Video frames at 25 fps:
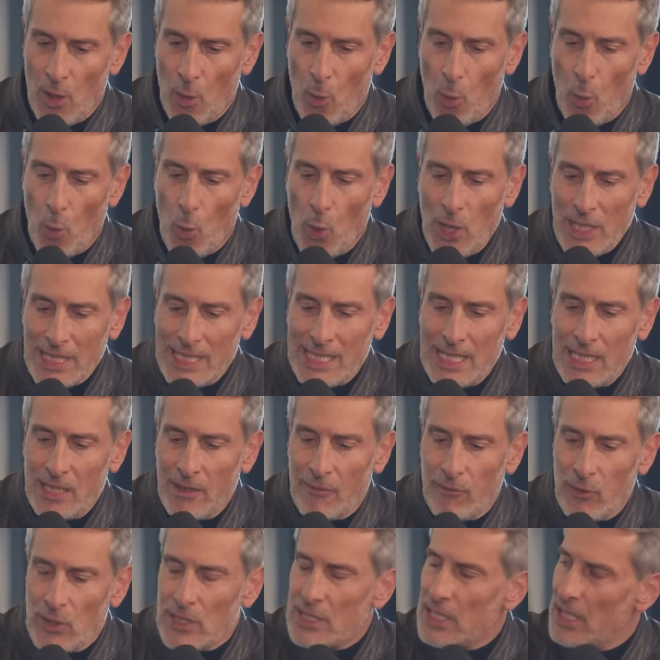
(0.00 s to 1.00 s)
what's the
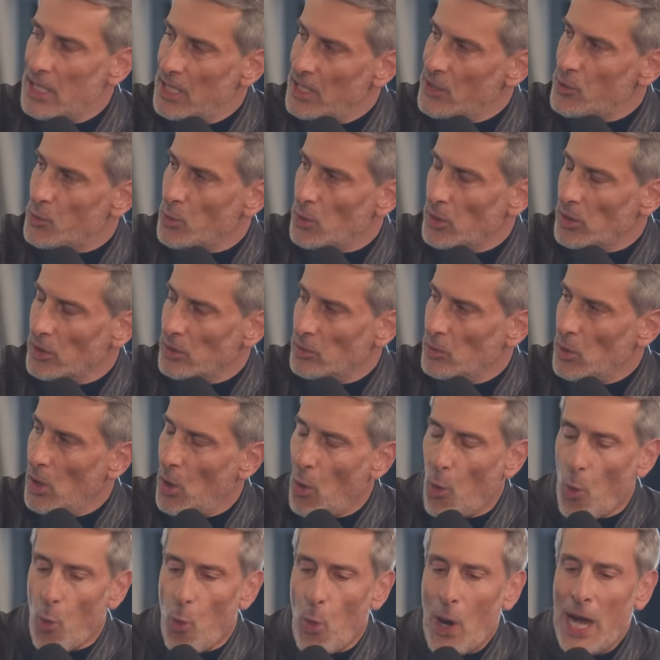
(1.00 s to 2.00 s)
difference in Israel?
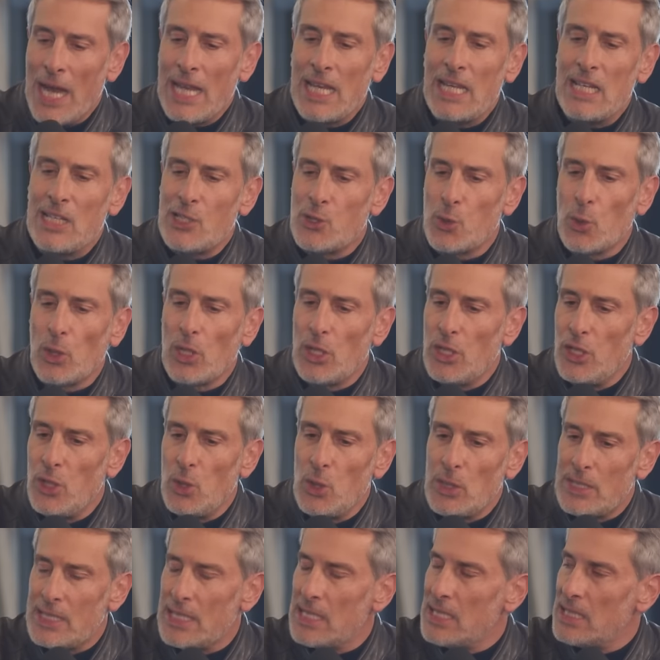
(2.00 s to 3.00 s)
Why Israel
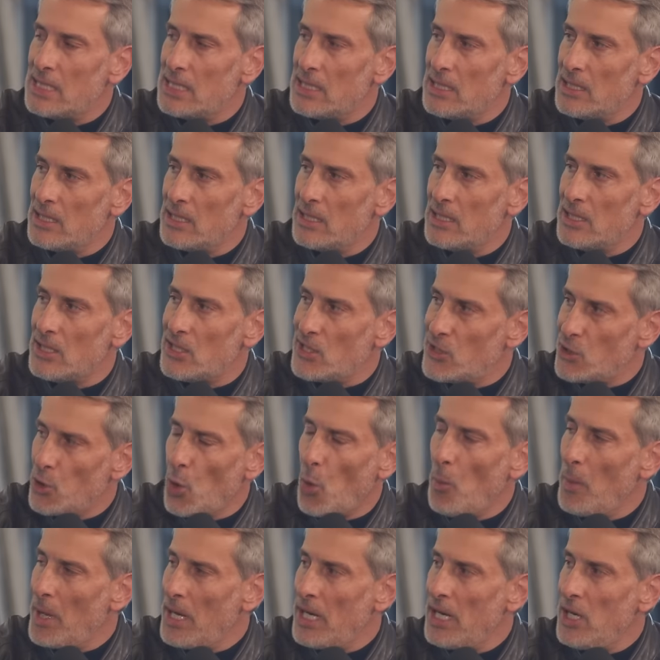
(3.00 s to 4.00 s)
uses
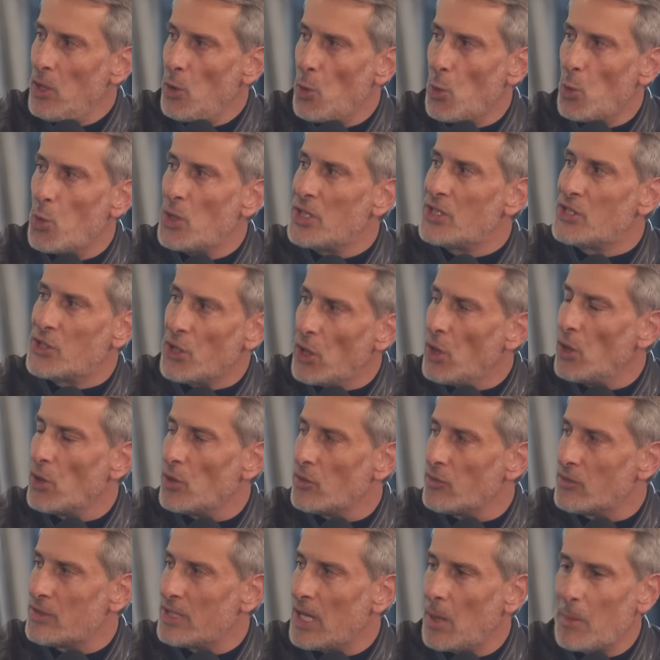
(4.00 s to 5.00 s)
so many
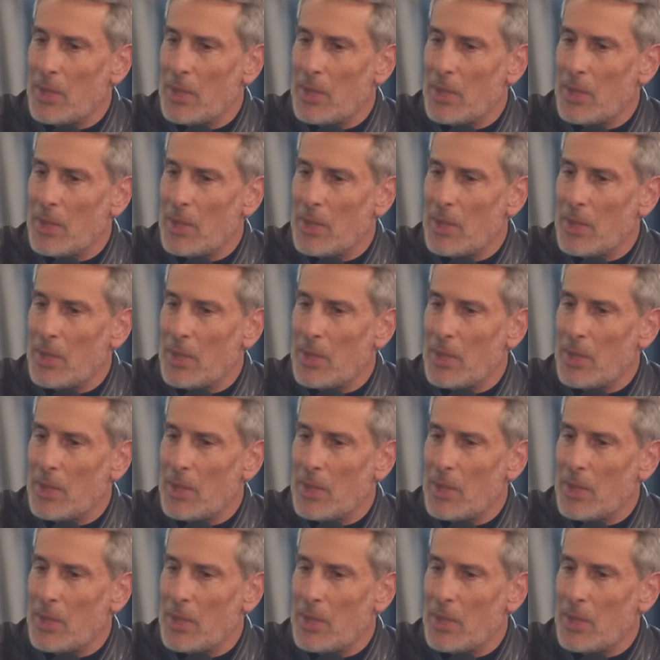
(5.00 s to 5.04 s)
reserves?